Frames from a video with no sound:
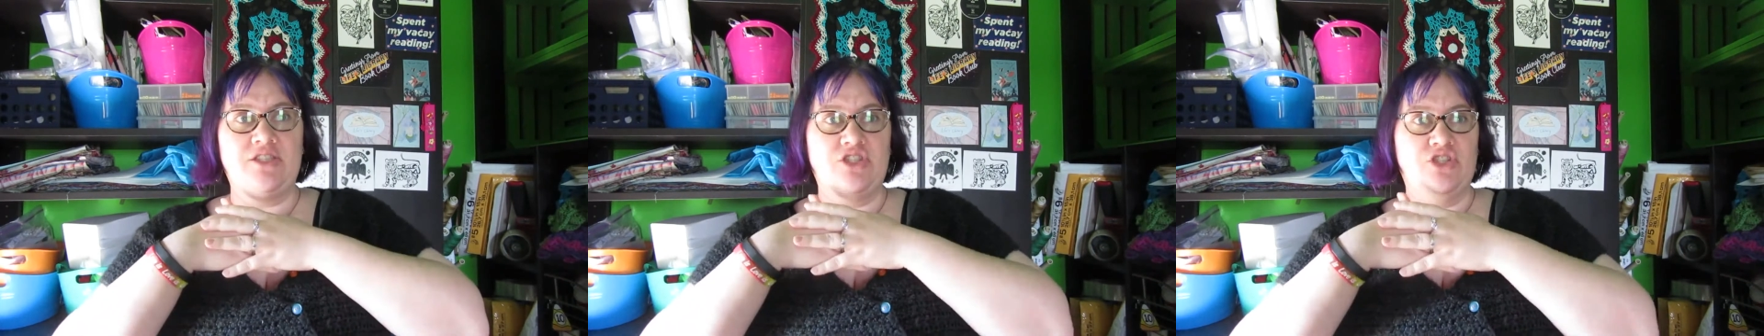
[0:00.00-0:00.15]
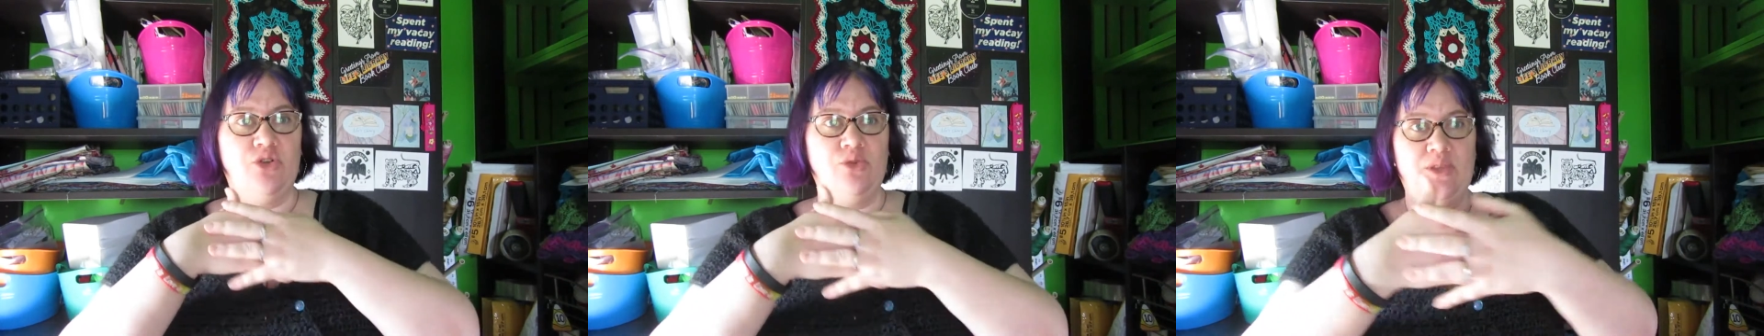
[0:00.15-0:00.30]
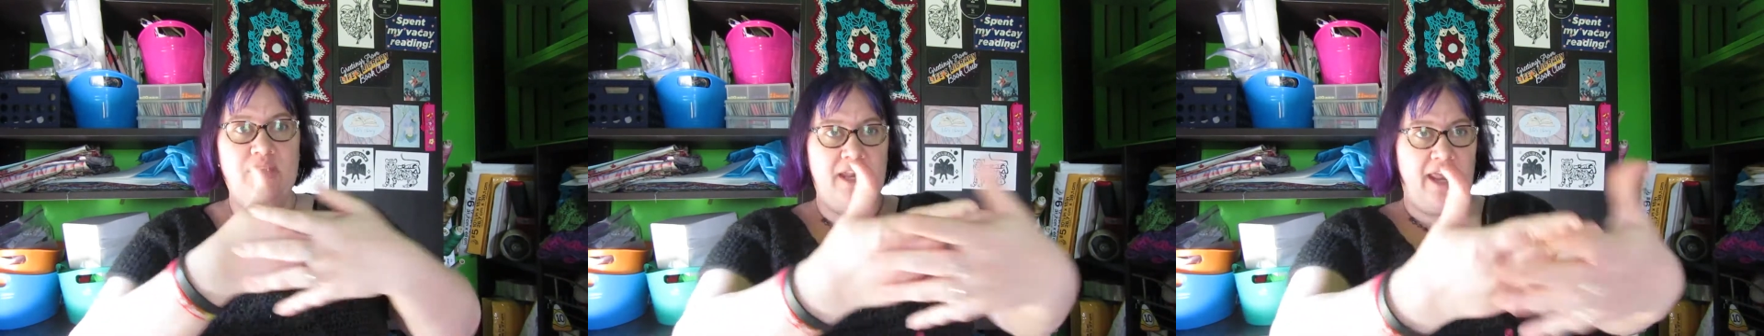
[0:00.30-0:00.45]

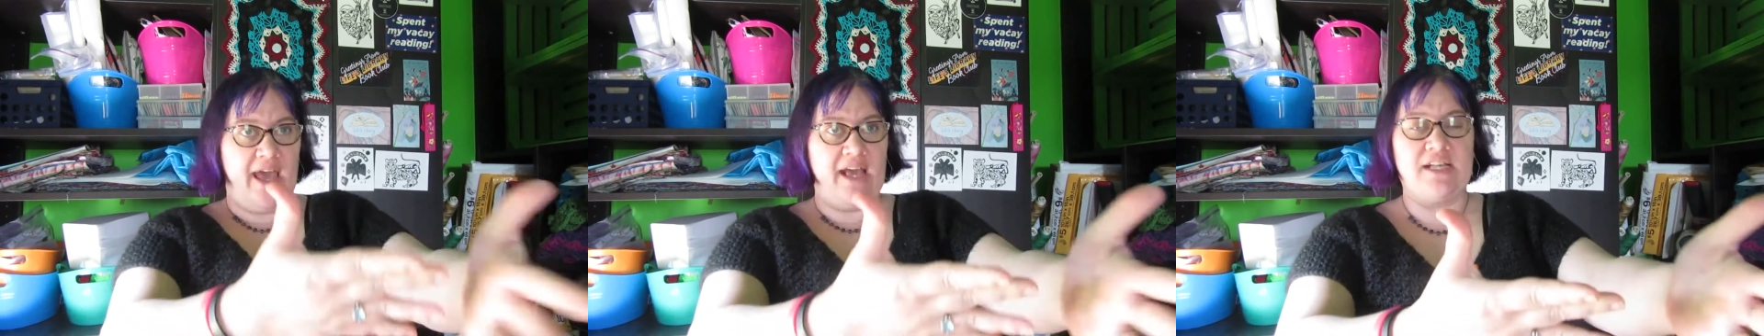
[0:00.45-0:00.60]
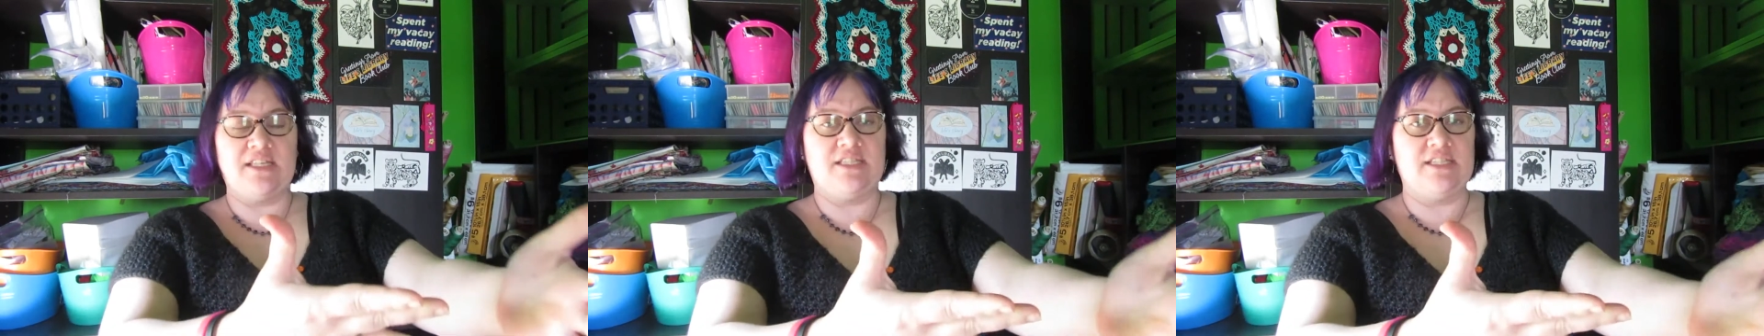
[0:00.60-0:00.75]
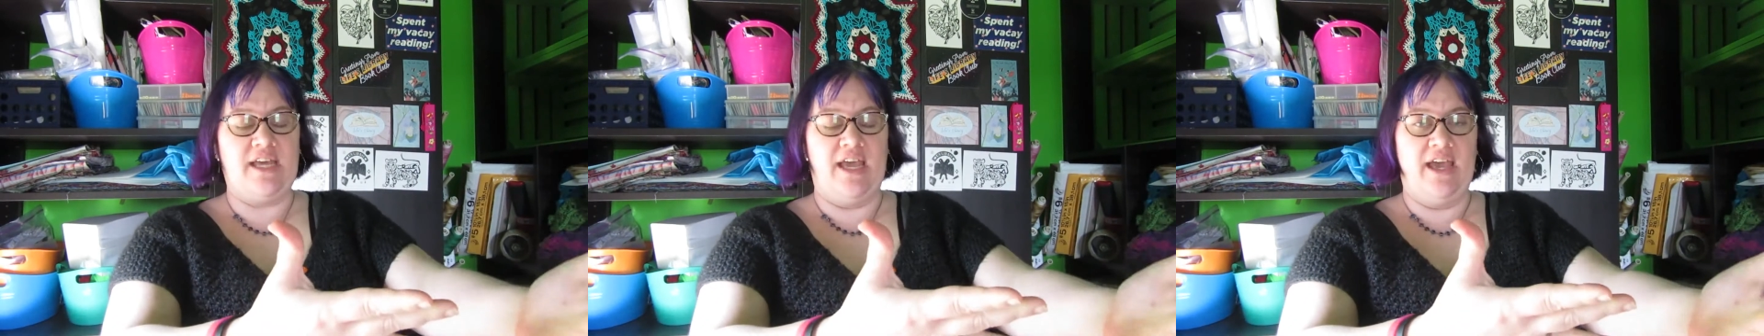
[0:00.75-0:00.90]
to the
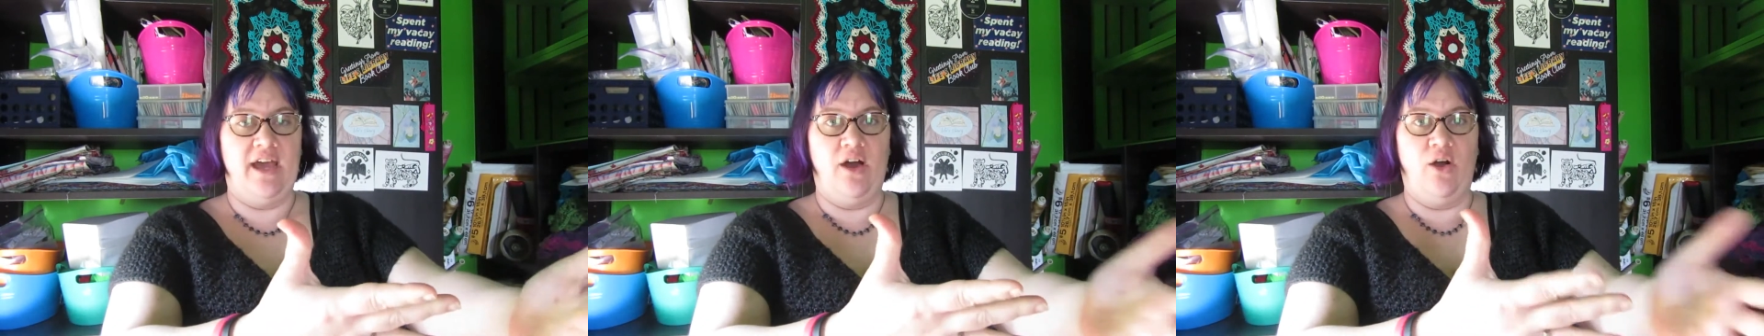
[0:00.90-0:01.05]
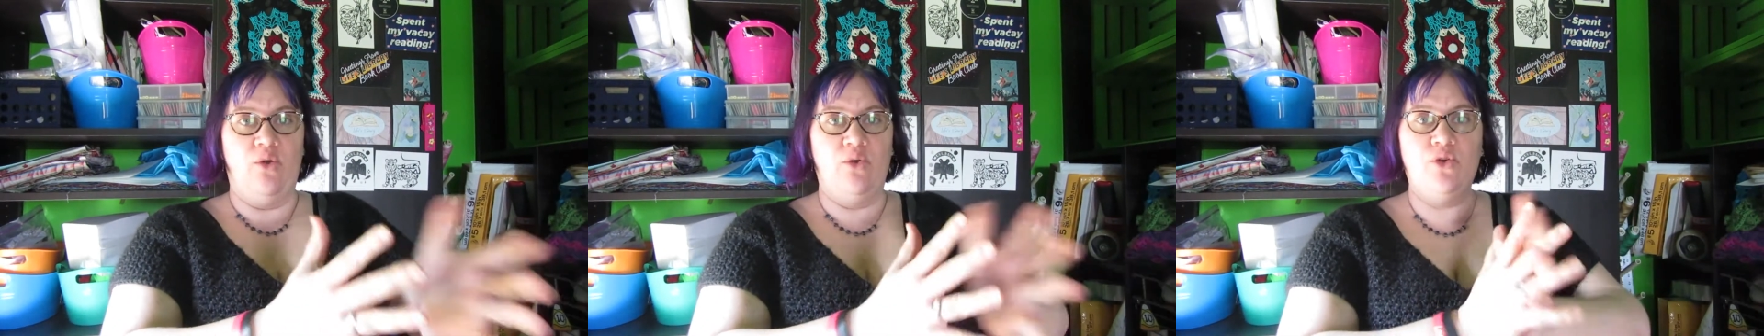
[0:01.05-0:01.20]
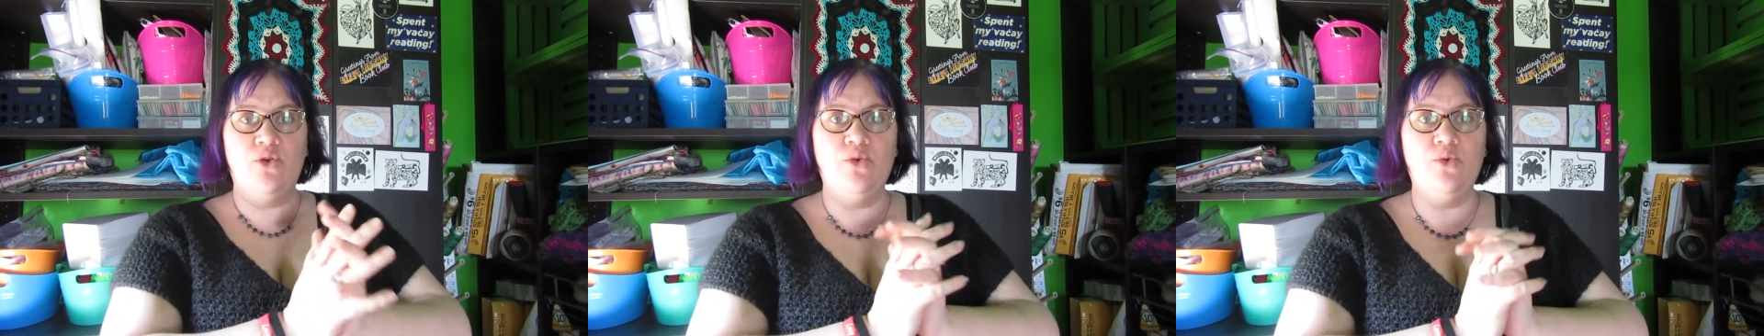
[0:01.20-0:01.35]
next
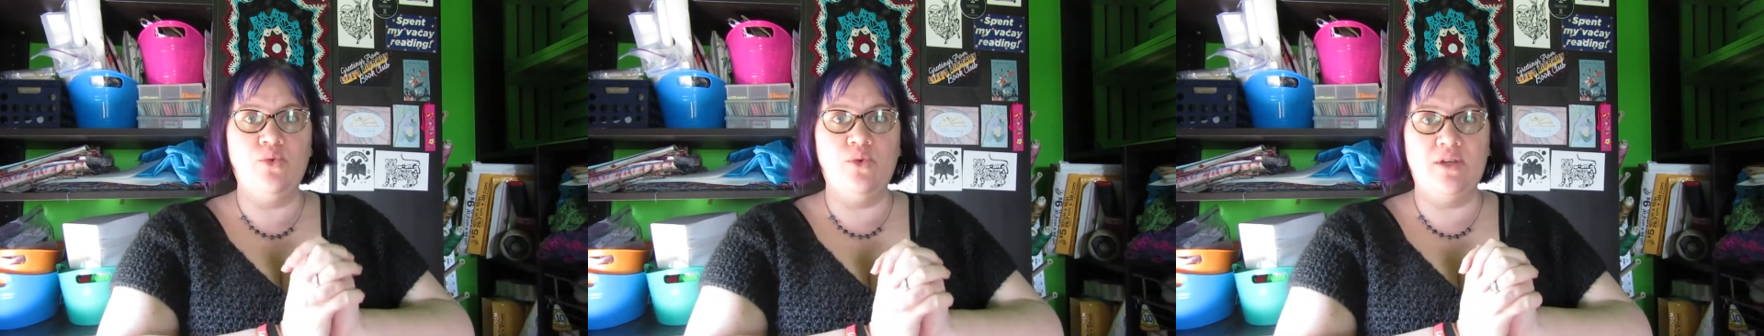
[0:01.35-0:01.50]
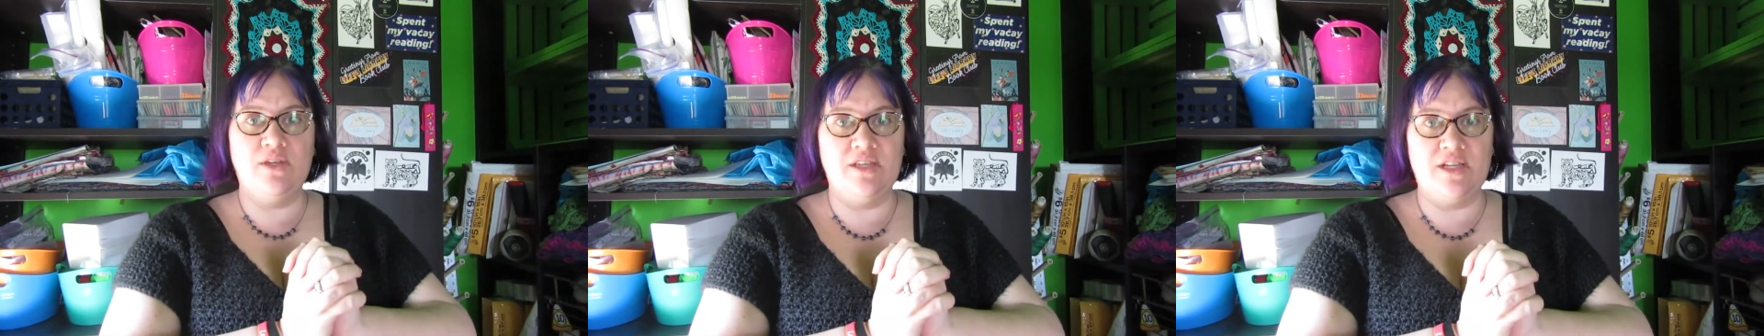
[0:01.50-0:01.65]
town who